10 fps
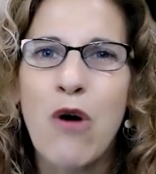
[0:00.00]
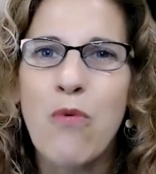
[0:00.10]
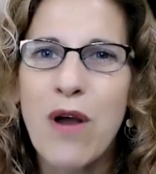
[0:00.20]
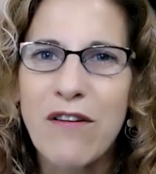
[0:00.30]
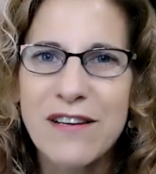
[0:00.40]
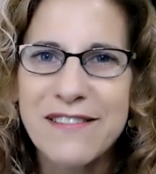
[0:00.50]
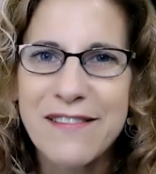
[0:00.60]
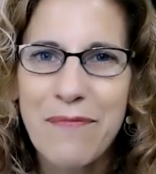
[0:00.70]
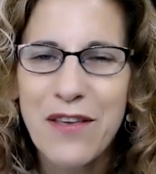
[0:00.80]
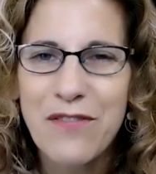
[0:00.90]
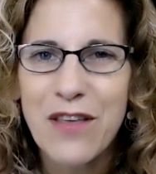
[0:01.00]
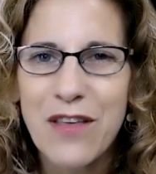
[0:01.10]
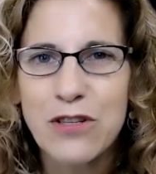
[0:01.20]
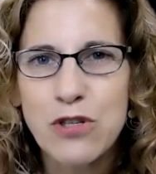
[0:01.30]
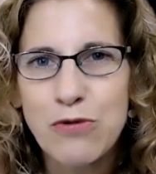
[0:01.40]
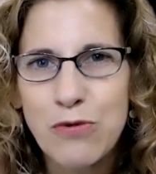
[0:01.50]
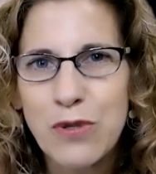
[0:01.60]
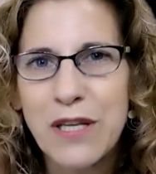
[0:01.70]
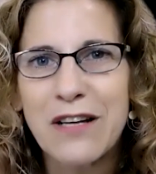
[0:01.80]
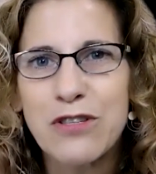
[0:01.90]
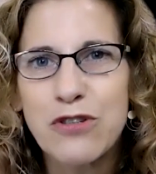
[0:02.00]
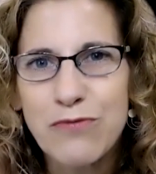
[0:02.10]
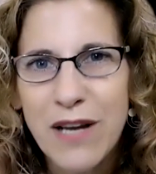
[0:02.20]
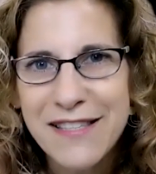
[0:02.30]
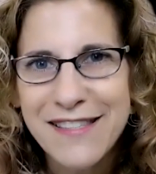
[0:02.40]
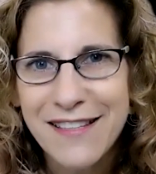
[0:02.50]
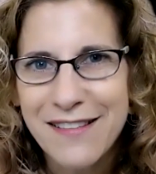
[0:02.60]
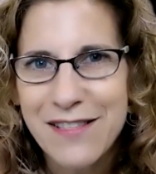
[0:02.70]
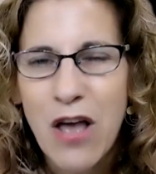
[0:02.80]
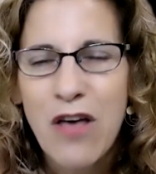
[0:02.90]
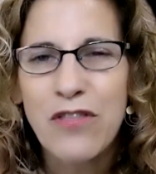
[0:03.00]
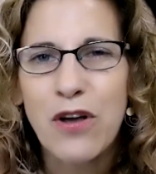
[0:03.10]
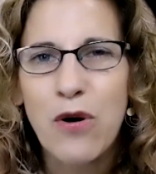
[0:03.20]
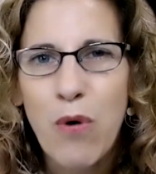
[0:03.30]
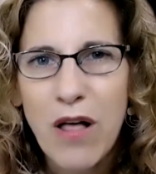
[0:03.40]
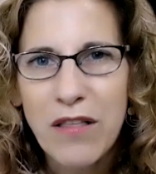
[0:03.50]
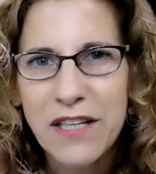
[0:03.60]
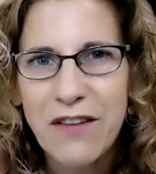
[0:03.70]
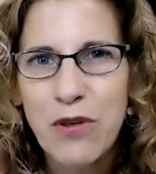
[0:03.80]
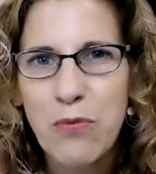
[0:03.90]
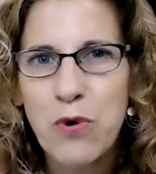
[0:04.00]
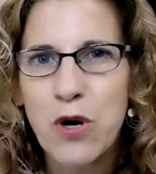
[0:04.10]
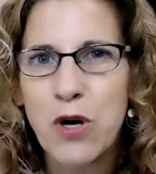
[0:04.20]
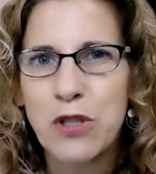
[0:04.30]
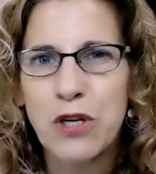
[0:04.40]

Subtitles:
whereas something that truly addresses the quality of the work,